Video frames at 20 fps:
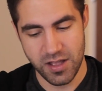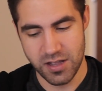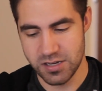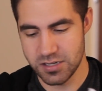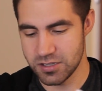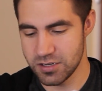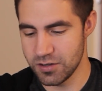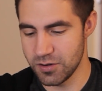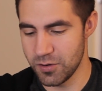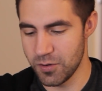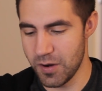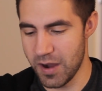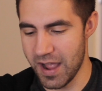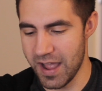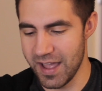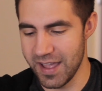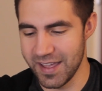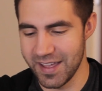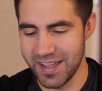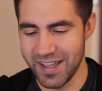So
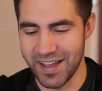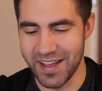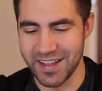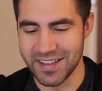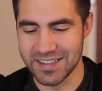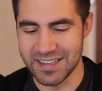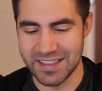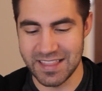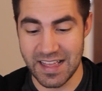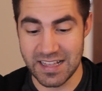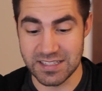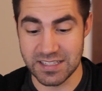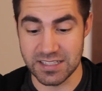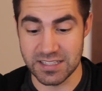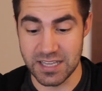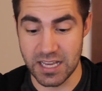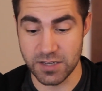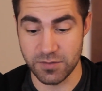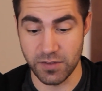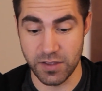I uh, did that
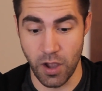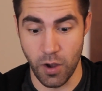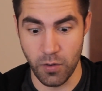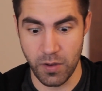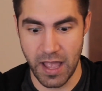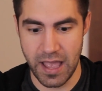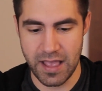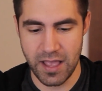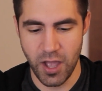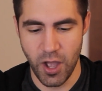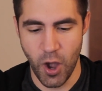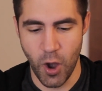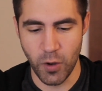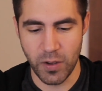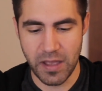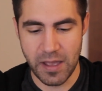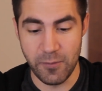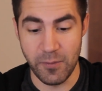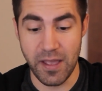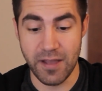successfully. Okay,
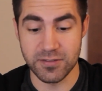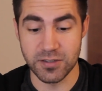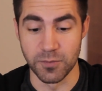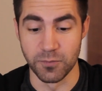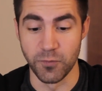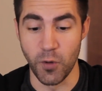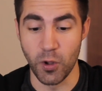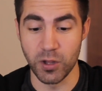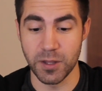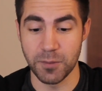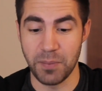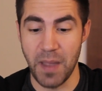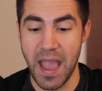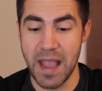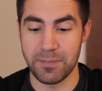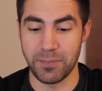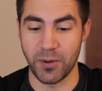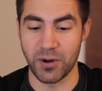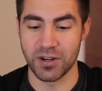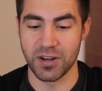okay, we have some folded
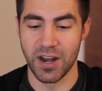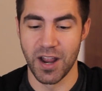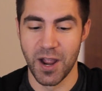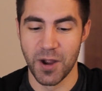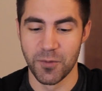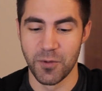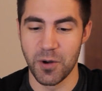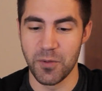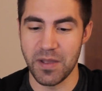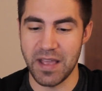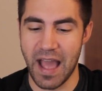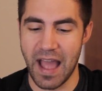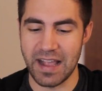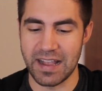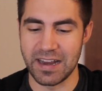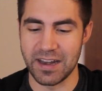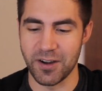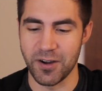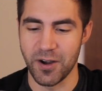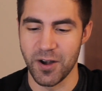paper. What do we got
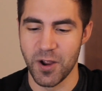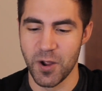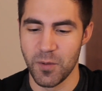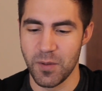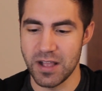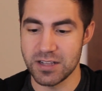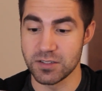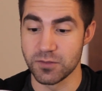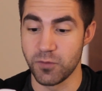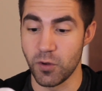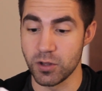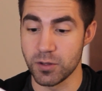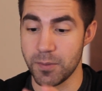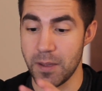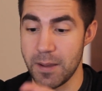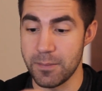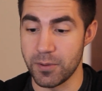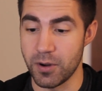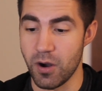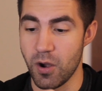here? We have some folded
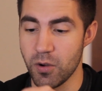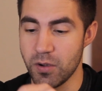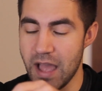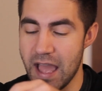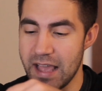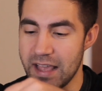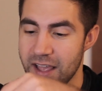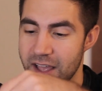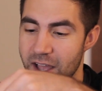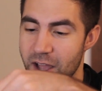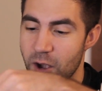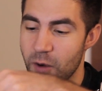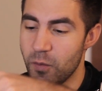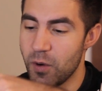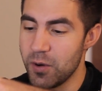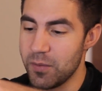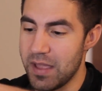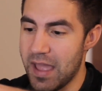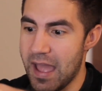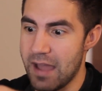paper. Okay,
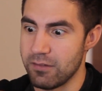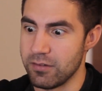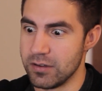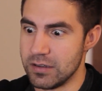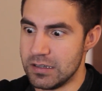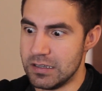what do we have?